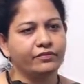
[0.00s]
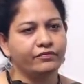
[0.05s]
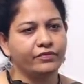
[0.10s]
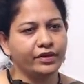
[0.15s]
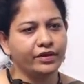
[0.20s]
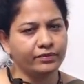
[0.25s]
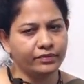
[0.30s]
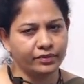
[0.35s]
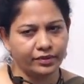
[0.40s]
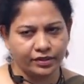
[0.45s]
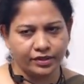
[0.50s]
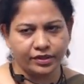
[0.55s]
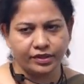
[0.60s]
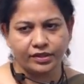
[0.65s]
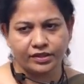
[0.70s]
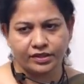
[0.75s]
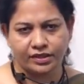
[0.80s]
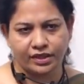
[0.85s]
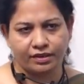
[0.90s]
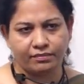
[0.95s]
we would
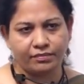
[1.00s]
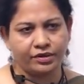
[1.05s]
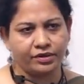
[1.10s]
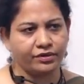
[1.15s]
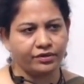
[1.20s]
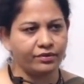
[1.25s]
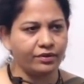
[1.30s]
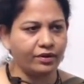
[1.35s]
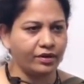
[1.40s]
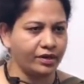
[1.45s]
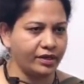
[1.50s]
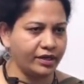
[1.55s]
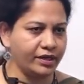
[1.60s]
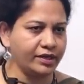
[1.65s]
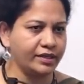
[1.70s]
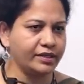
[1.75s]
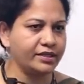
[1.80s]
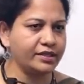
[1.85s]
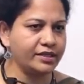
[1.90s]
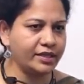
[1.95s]
uh, summon you on
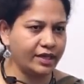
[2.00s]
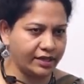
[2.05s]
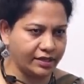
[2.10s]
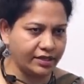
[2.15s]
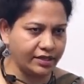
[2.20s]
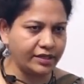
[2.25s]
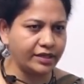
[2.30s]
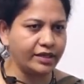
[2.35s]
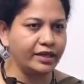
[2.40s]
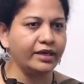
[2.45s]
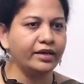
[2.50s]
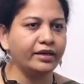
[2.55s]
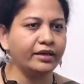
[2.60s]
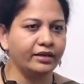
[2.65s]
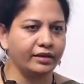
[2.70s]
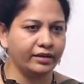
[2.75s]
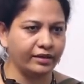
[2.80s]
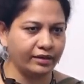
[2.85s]
a Saturday